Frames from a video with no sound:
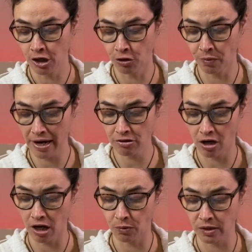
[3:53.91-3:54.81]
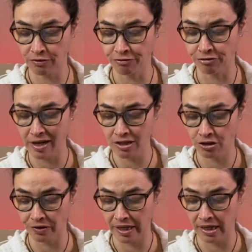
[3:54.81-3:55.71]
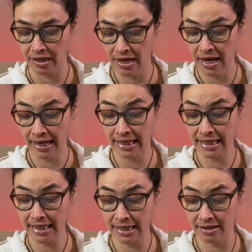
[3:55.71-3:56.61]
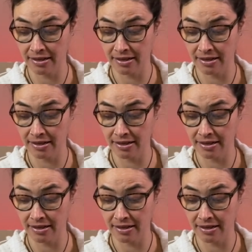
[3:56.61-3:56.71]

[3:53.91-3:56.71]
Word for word: Groundhog was frustrated. He needed a